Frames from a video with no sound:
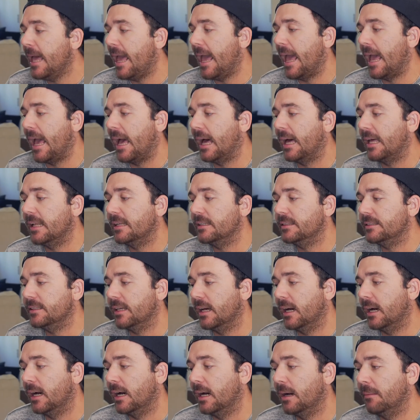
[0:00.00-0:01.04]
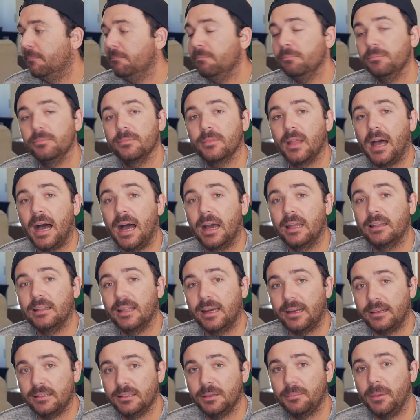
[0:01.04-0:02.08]
And um, I'd
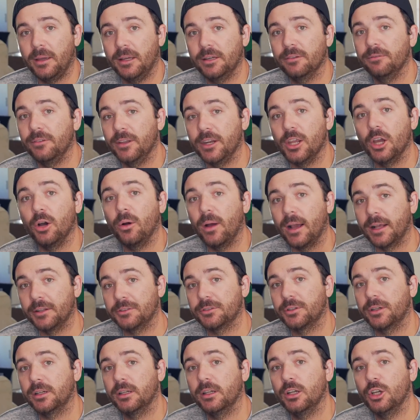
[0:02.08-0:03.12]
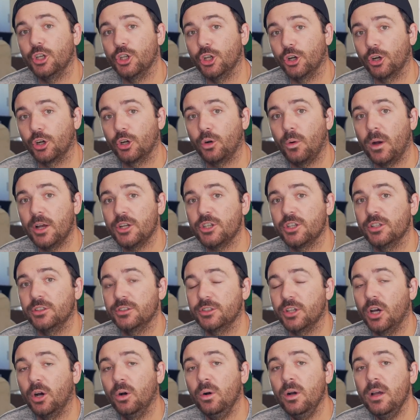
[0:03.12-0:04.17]
like to make a video answering your question.
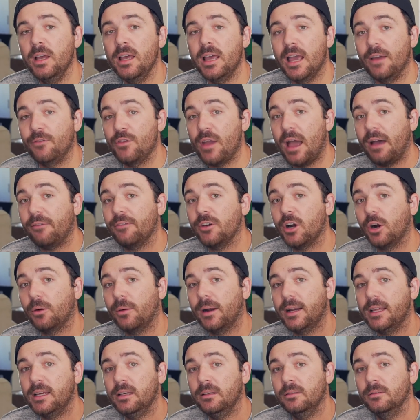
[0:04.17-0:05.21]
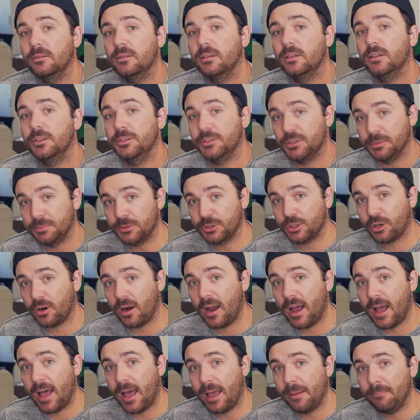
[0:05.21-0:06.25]
So if you haven't already,
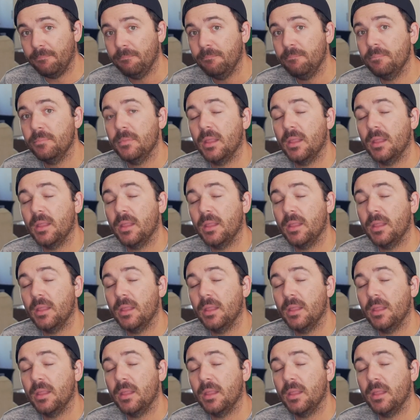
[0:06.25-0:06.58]
subscribe.